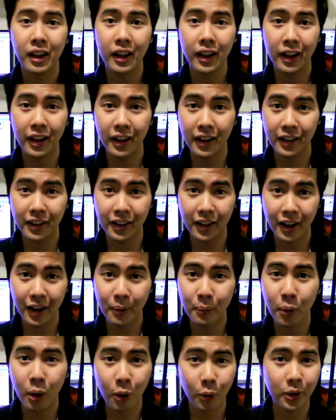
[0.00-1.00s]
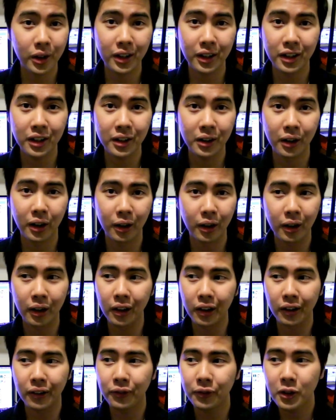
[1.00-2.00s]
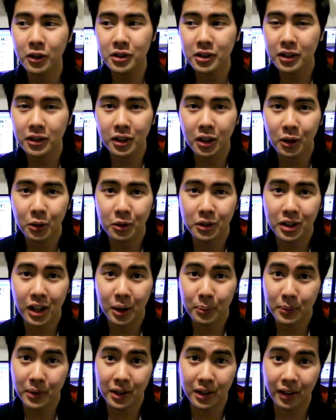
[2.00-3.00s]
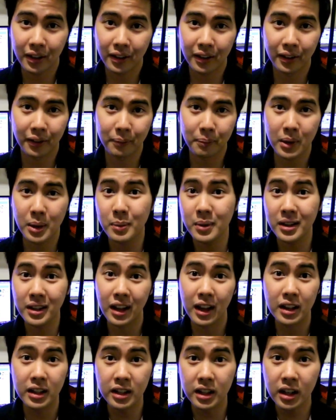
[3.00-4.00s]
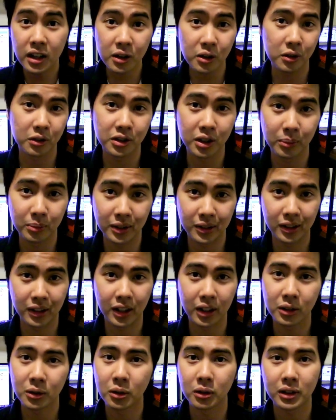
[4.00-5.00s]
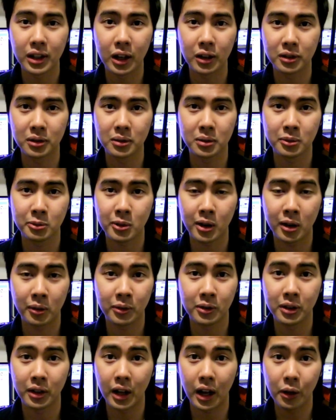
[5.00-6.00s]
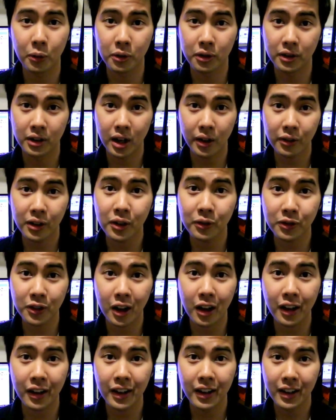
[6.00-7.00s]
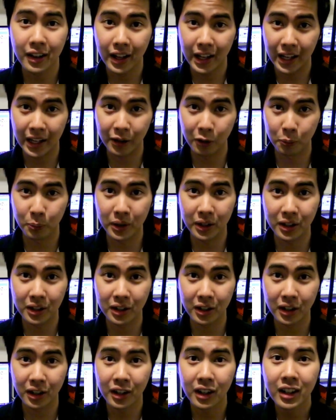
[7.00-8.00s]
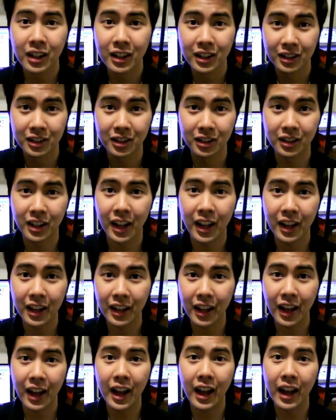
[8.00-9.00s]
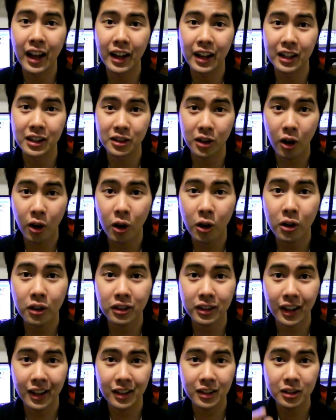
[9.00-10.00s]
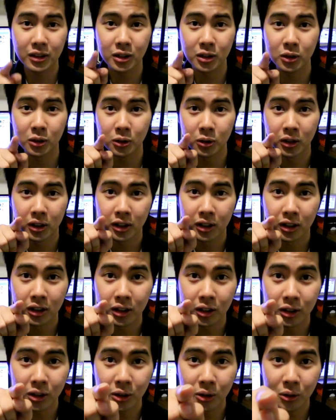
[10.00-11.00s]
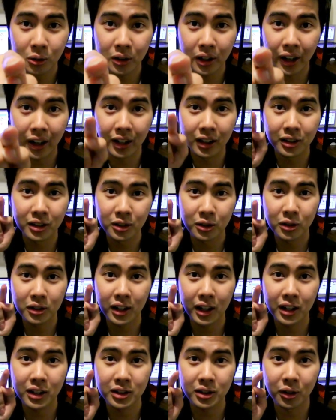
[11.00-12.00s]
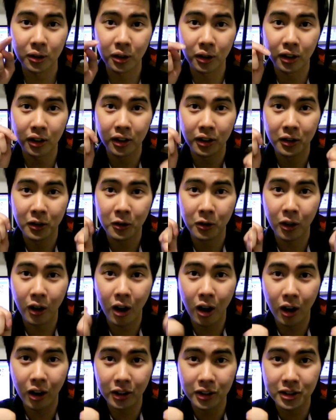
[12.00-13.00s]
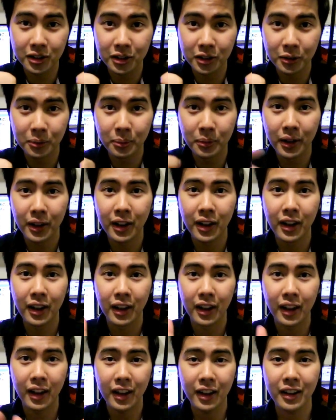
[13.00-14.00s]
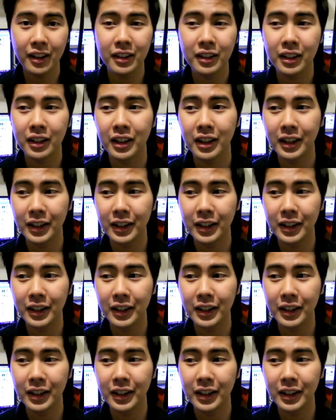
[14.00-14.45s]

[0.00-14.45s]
and I'm already here. Like first I thought it would take me like maybe a year or something to get to a thousand subscribers. I would never have thought it would be here today, and it's all thanks to you guys. You guys are awesome. And